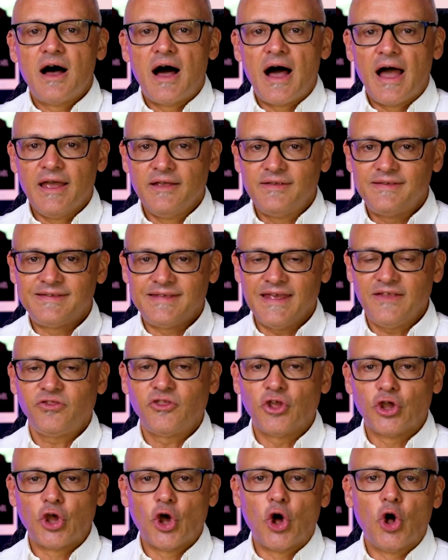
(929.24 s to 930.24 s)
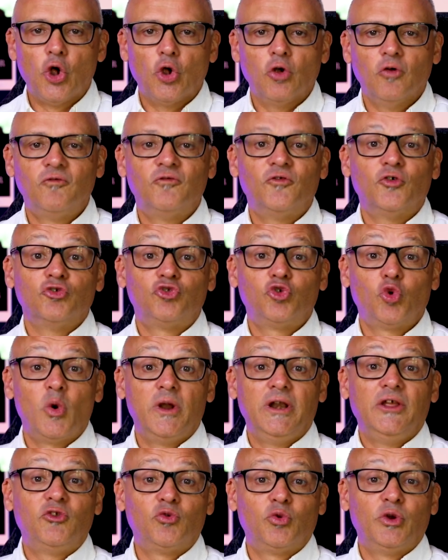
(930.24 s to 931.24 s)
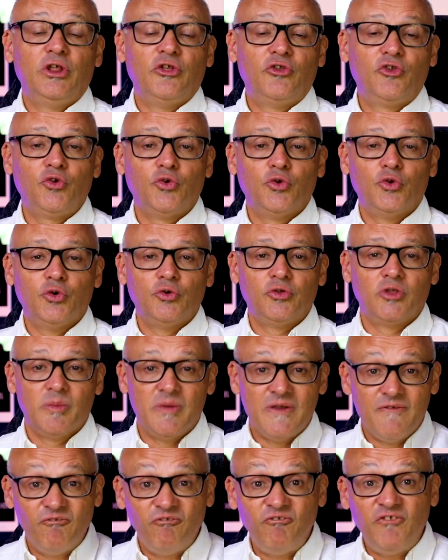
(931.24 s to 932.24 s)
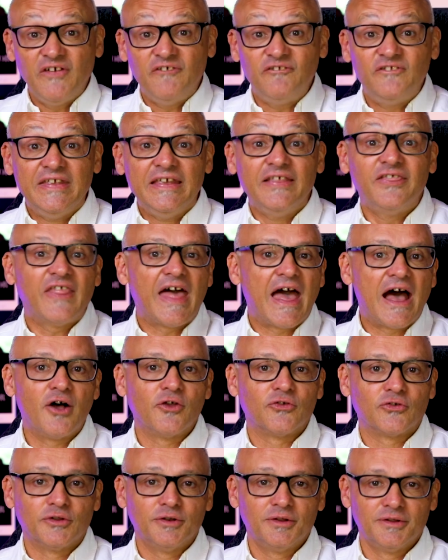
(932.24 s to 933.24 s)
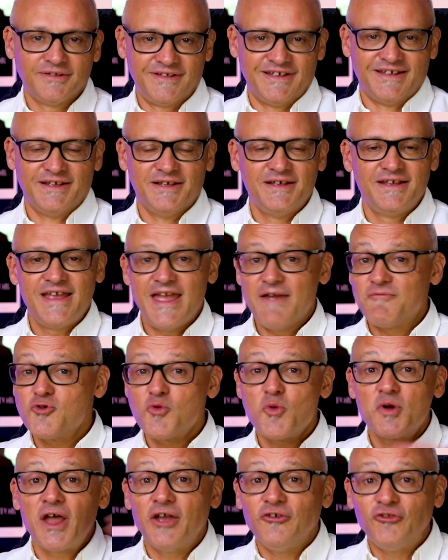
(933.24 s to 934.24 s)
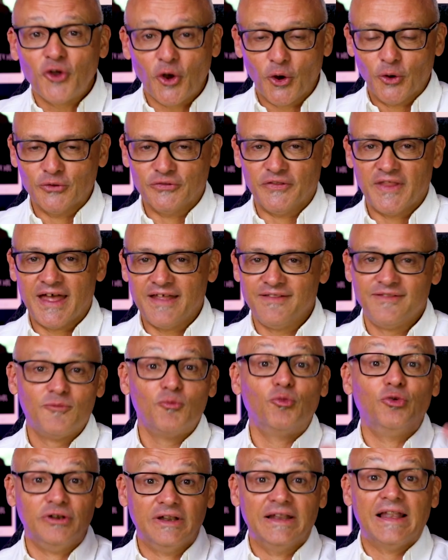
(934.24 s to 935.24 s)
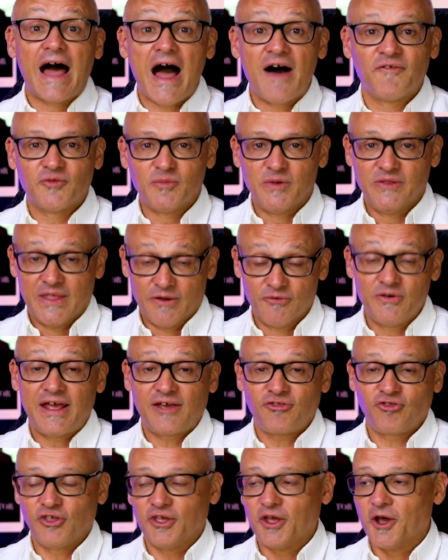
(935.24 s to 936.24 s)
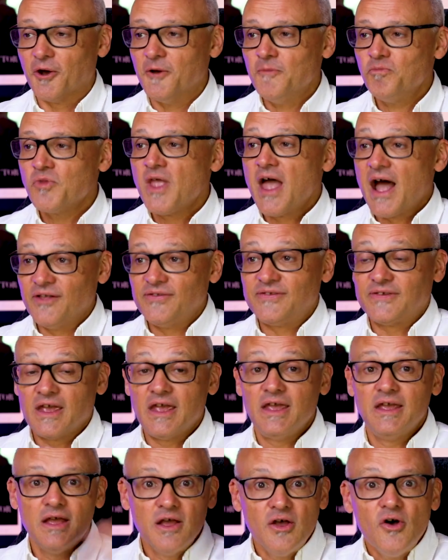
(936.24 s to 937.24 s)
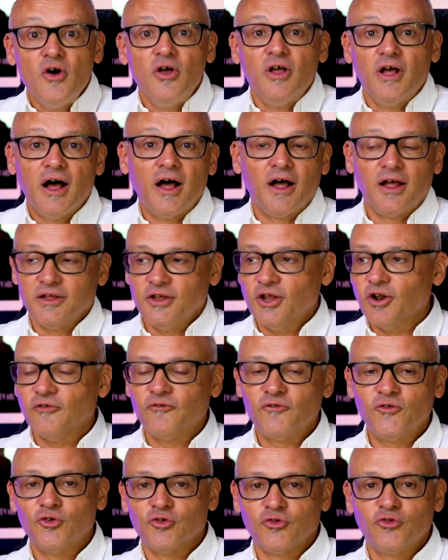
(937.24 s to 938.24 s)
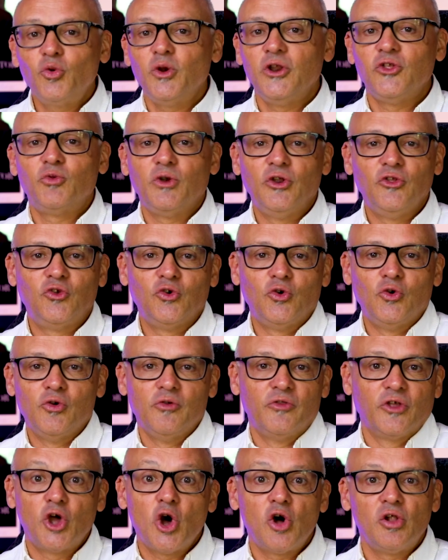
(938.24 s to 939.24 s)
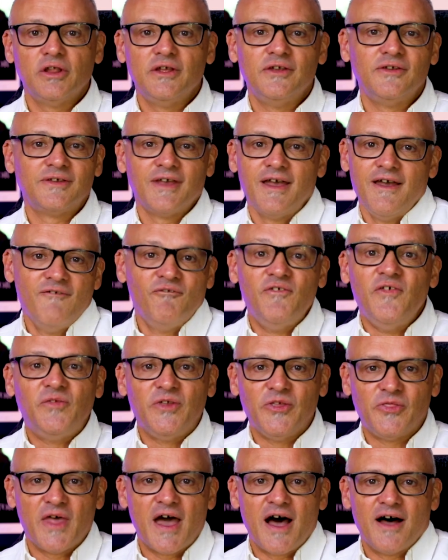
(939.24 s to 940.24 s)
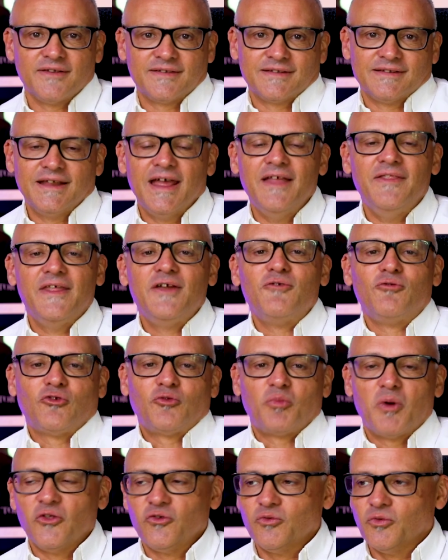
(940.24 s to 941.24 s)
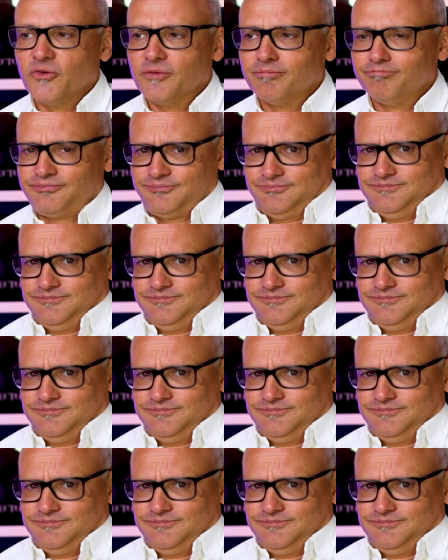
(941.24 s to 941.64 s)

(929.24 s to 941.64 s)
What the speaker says: I set the goal for 2022 to be 50,000. Everyone I told that would laugh at me. They would actually go, I'd say, you know, for 2022, the goal is 50,000. And their response was,